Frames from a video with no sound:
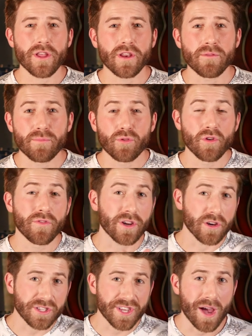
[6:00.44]
in improving
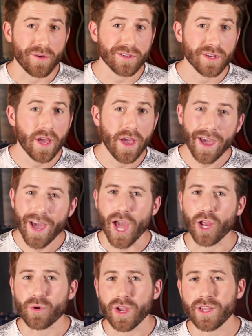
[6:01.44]
your sound.
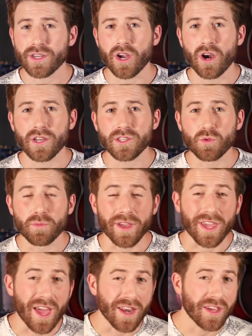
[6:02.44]
A great guitarist will
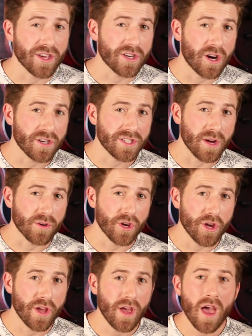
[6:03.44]
make any guitar sound
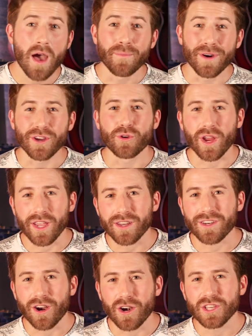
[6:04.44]
good, but a great
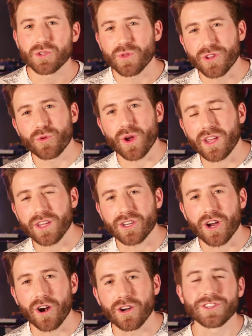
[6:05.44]
guitarist with a great
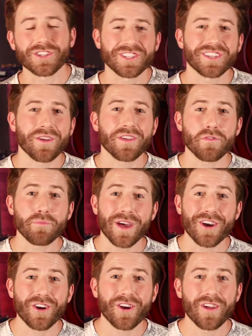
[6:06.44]
guitar is going to sound even
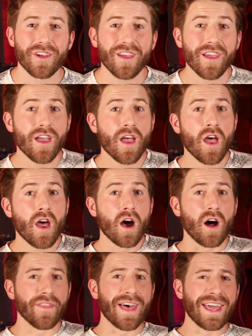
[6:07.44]
better.
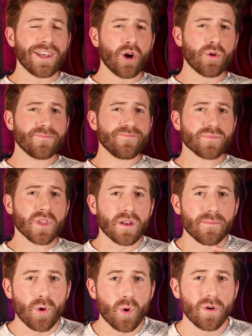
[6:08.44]
On that note, an
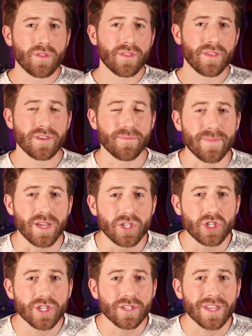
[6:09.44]
important thing to
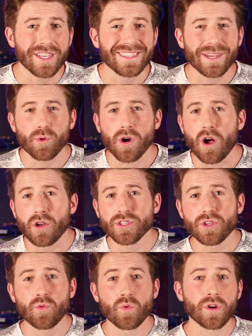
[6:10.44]
mention is that we're
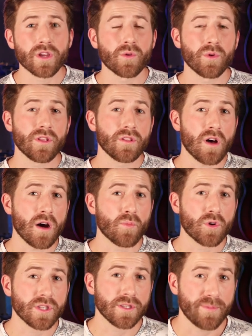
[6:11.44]
also working with a lot
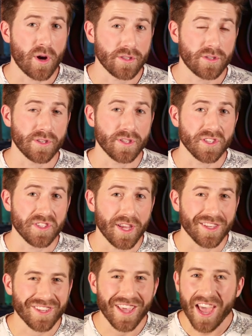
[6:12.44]
more sponsors these
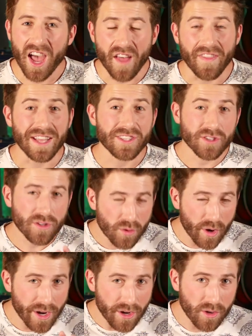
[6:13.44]
days, and that's
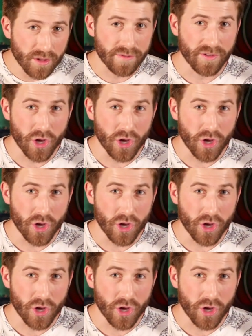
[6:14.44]
great news for